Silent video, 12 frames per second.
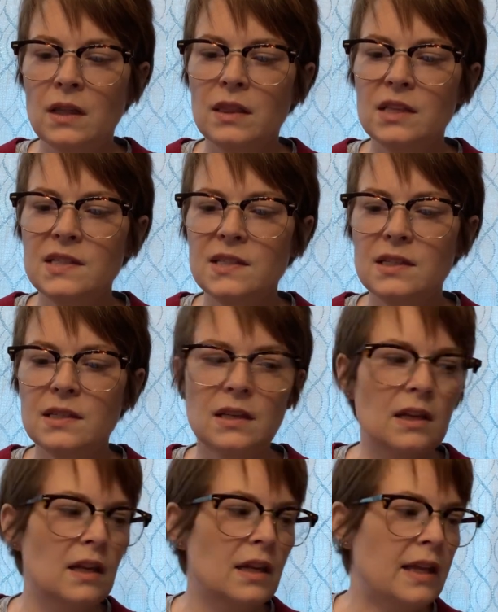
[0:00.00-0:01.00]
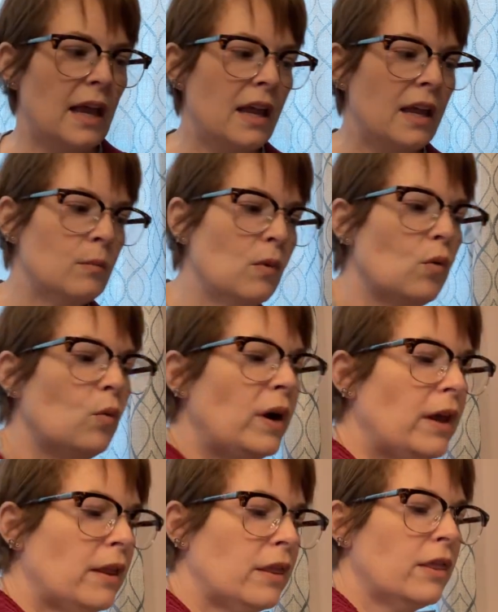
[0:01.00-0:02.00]
This came
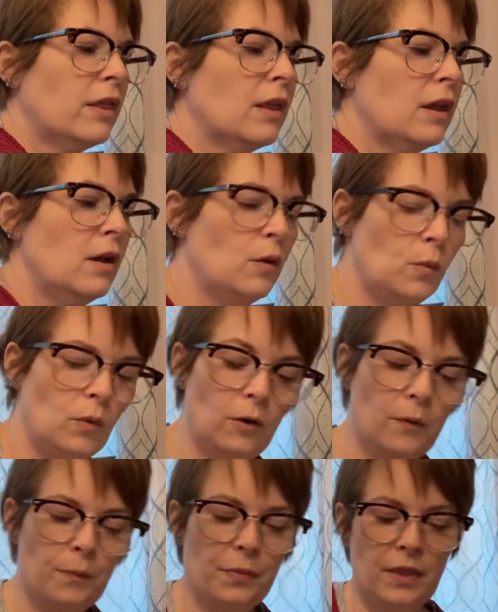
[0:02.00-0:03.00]
with, well,